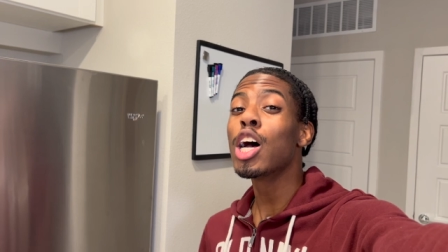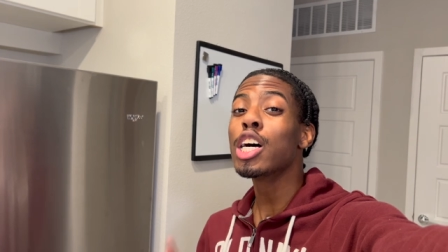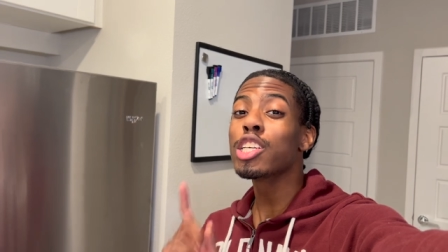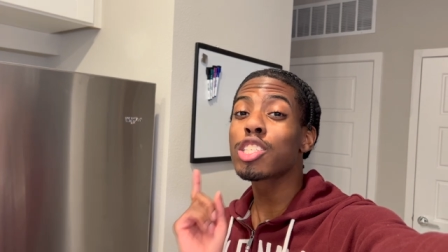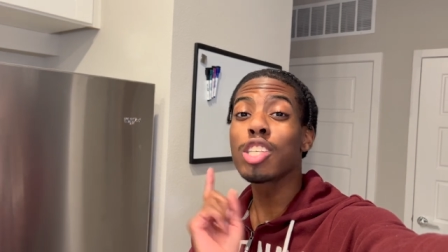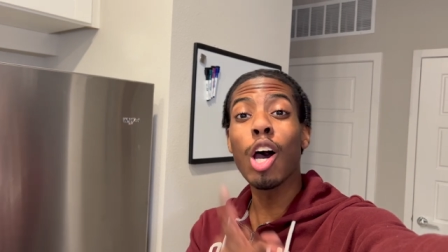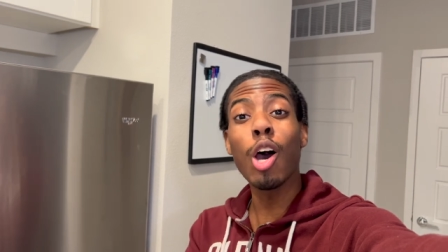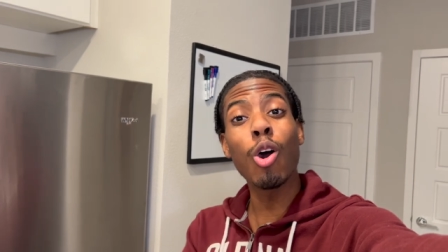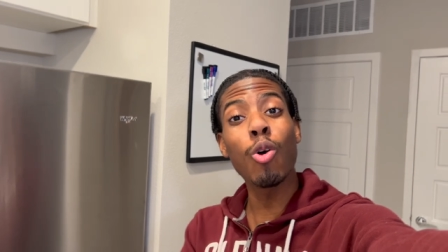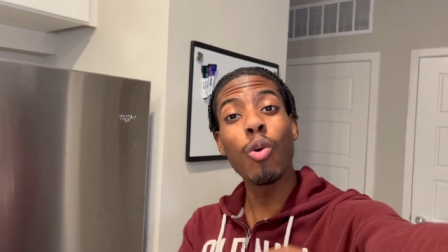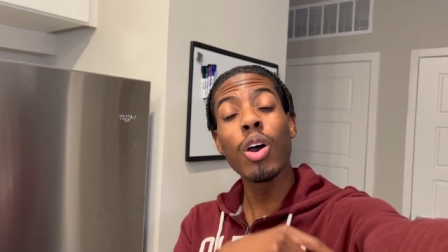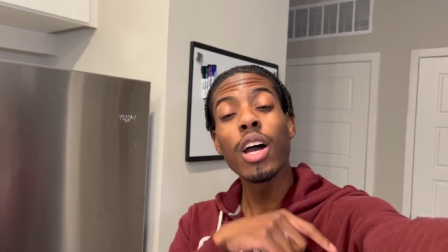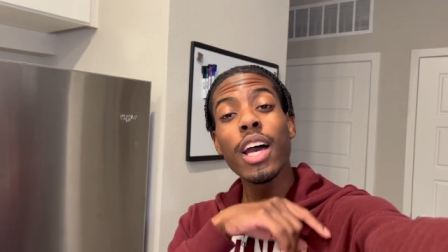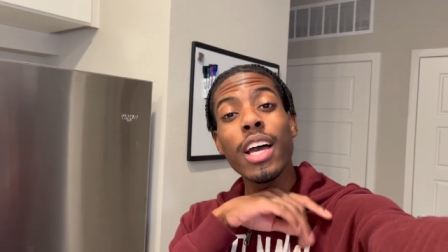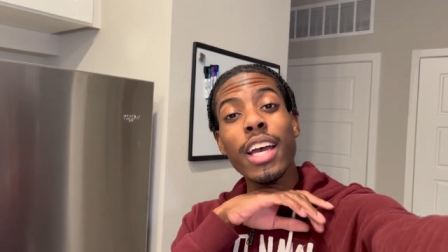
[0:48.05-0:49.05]

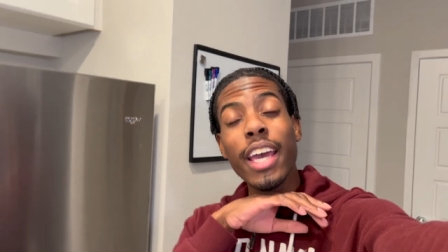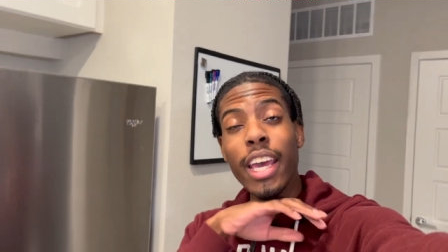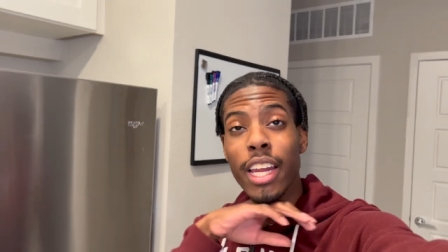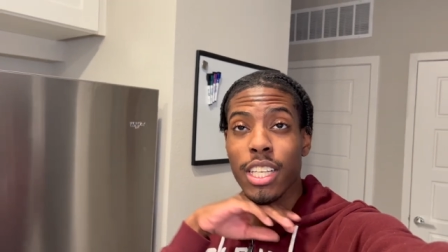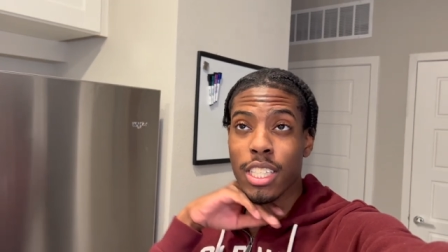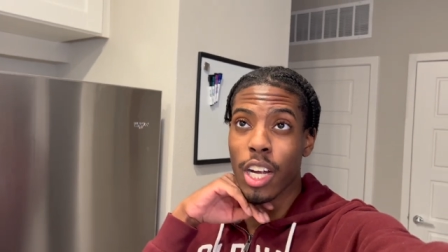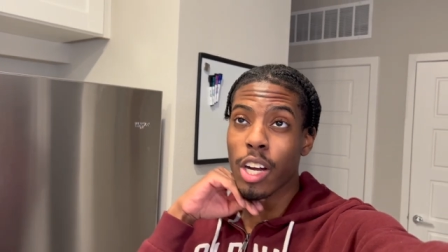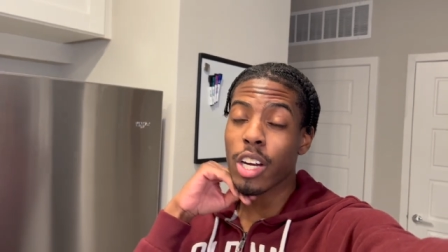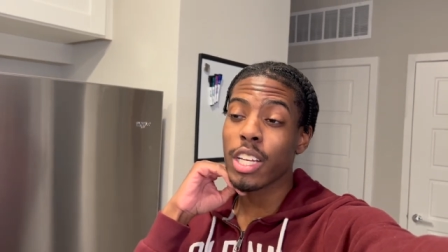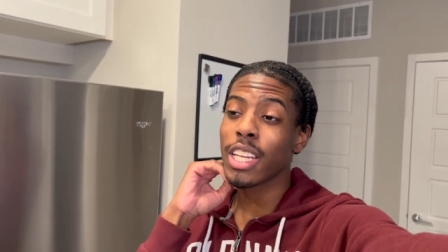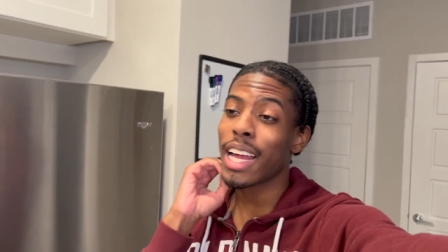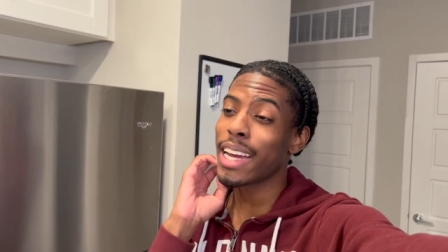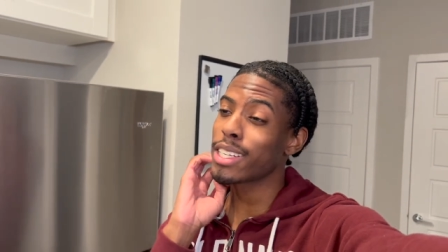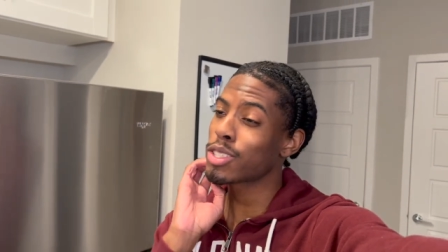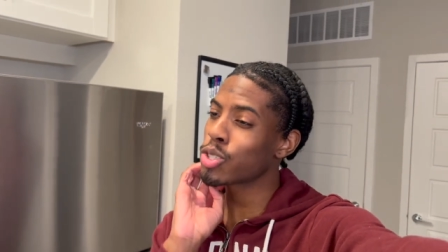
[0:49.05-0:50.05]
So, it is currently
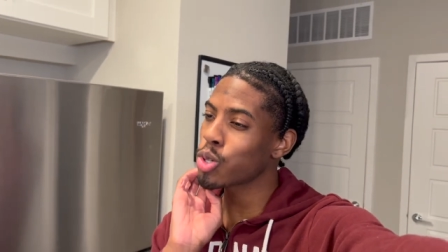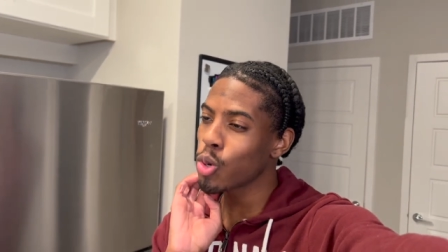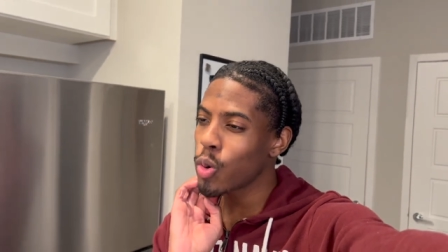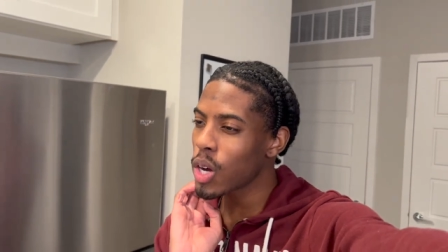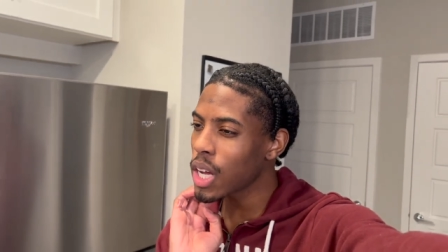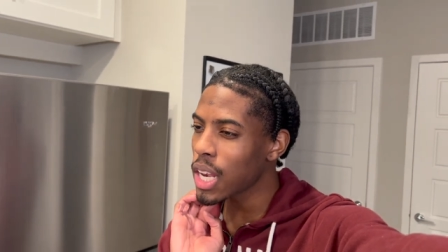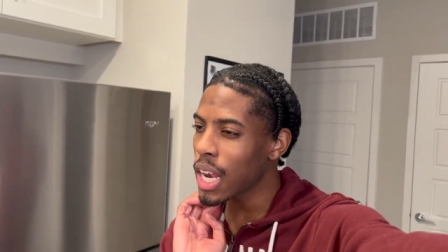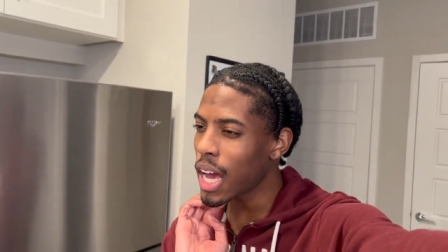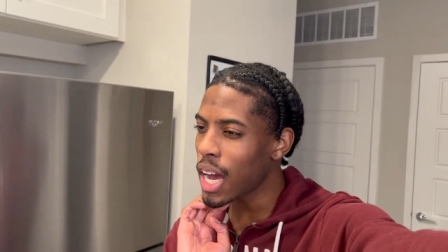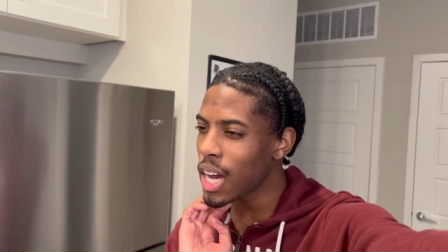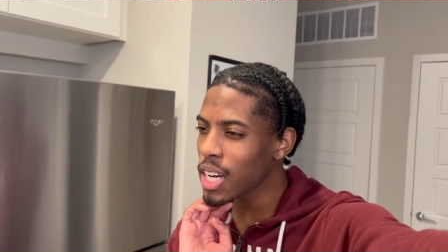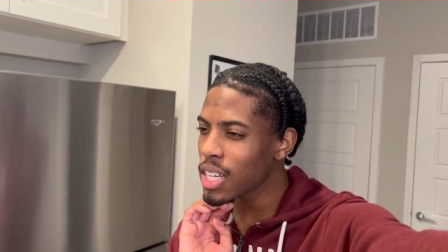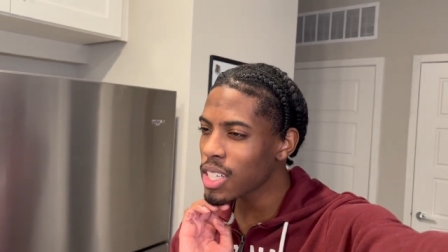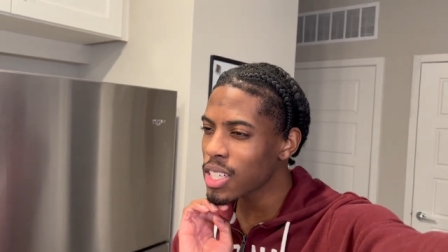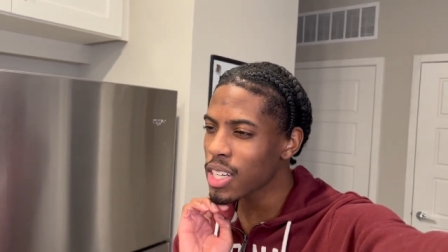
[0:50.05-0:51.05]
like 2
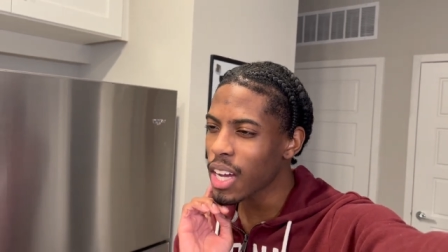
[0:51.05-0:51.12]
o'clock.